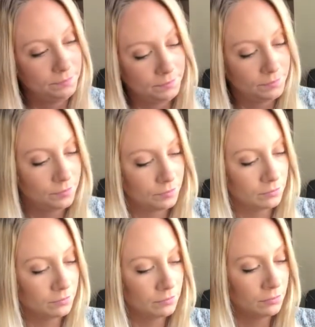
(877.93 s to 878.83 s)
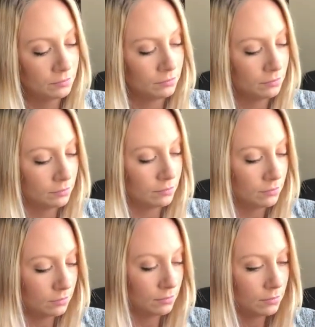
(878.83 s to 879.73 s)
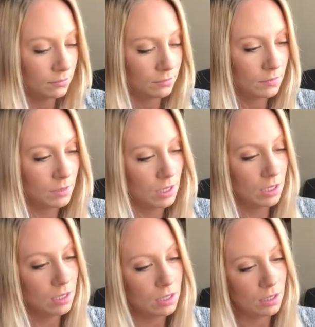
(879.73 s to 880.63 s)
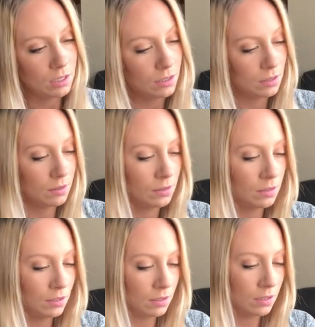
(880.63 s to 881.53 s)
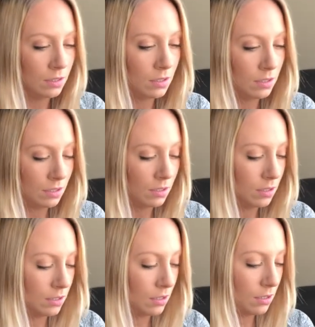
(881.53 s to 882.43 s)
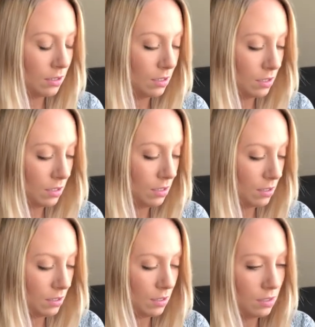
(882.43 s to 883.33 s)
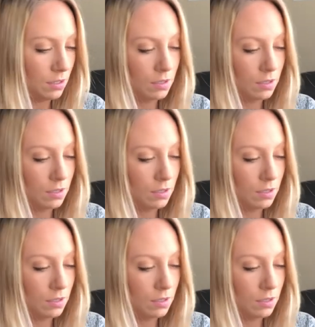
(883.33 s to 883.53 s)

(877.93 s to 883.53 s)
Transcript: No one is speaking in this clip.